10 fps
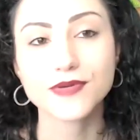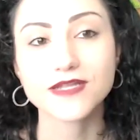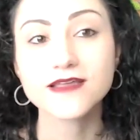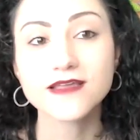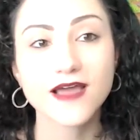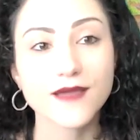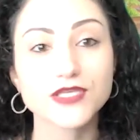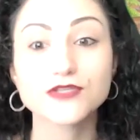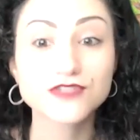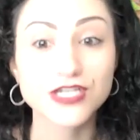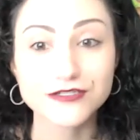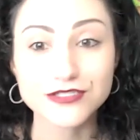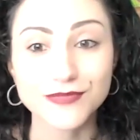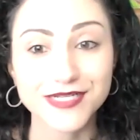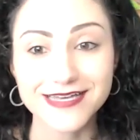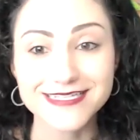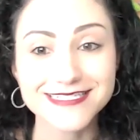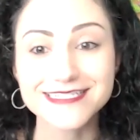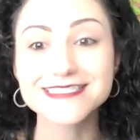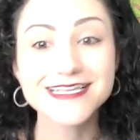But I mean, you've shared so many
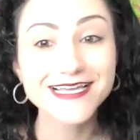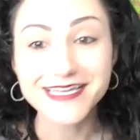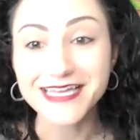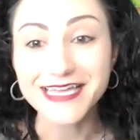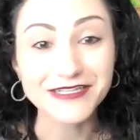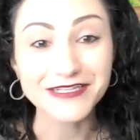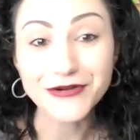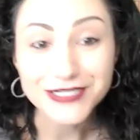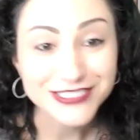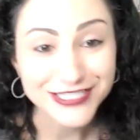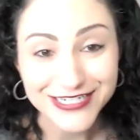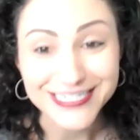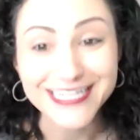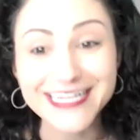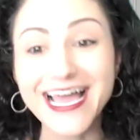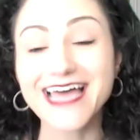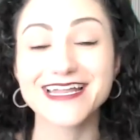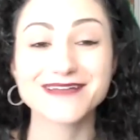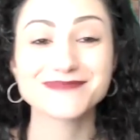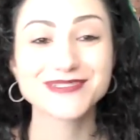lessons in your journey,
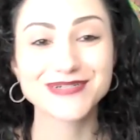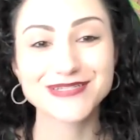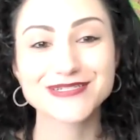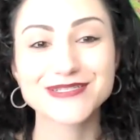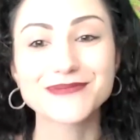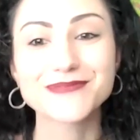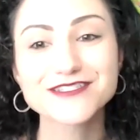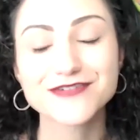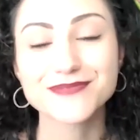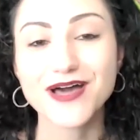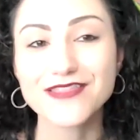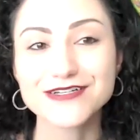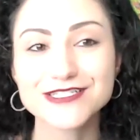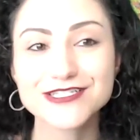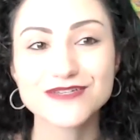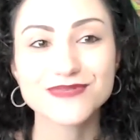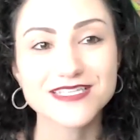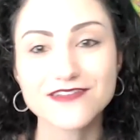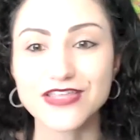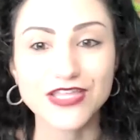and I'm sure there's so much from others too, because
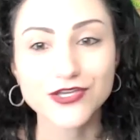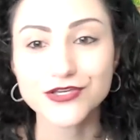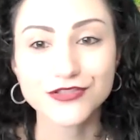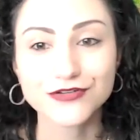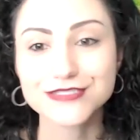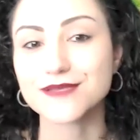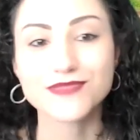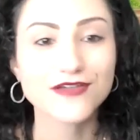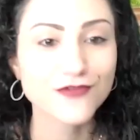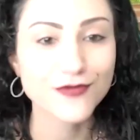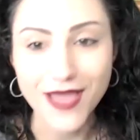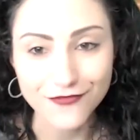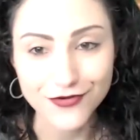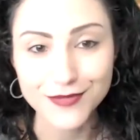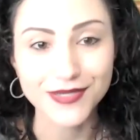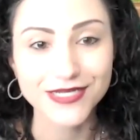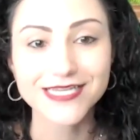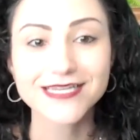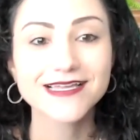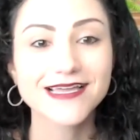I feel like you can learn something from
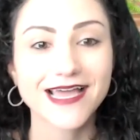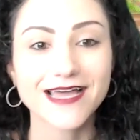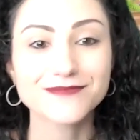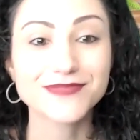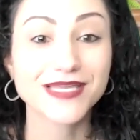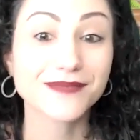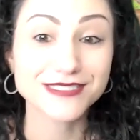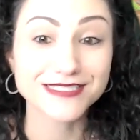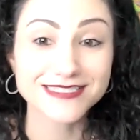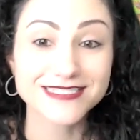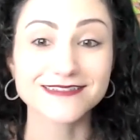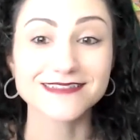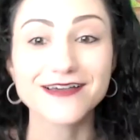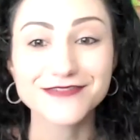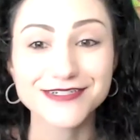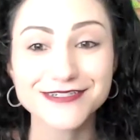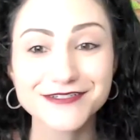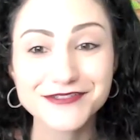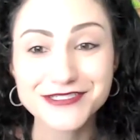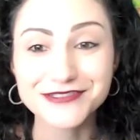everybody, and being able to instill that for
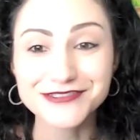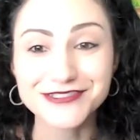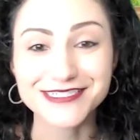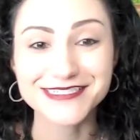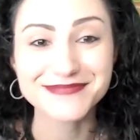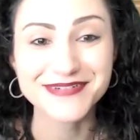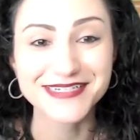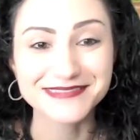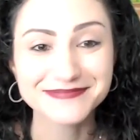your 3 children as well.